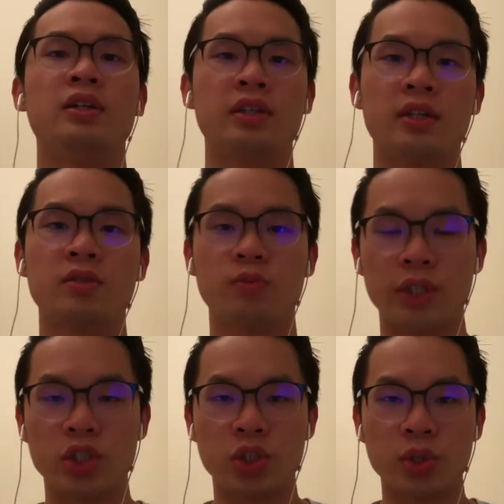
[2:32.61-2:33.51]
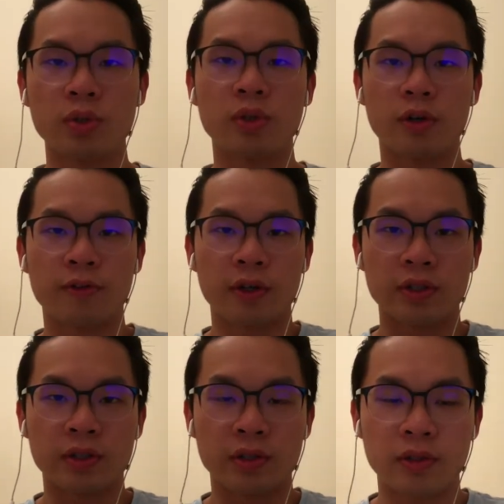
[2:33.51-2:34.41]
guest ratio of all
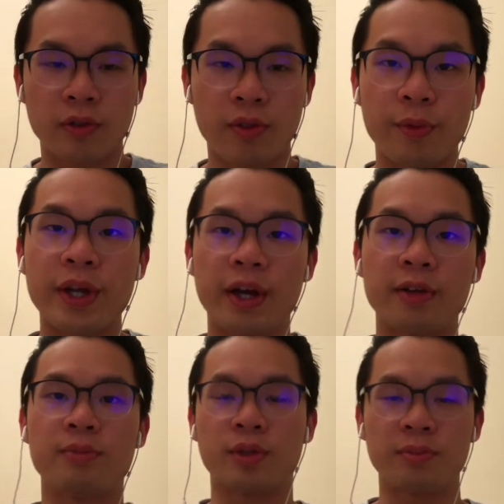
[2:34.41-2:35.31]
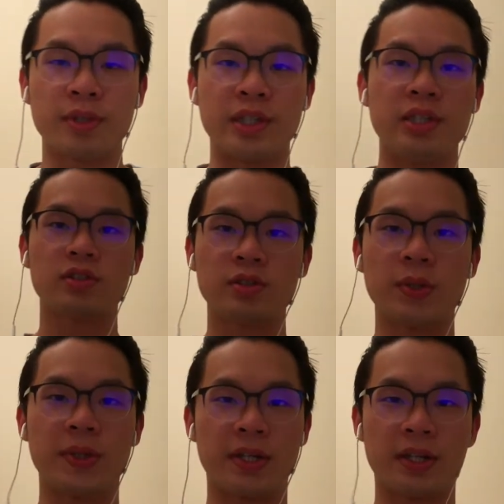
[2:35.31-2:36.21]
the three Hyatt properties
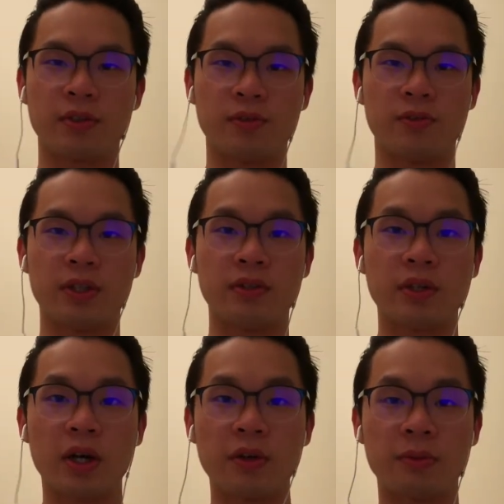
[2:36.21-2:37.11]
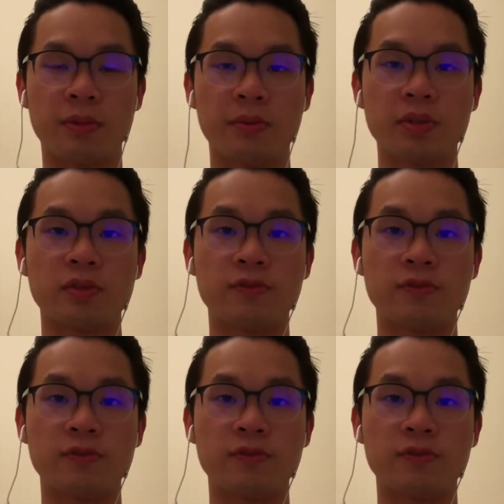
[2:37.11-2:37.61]
so that I could figure out how the purpose of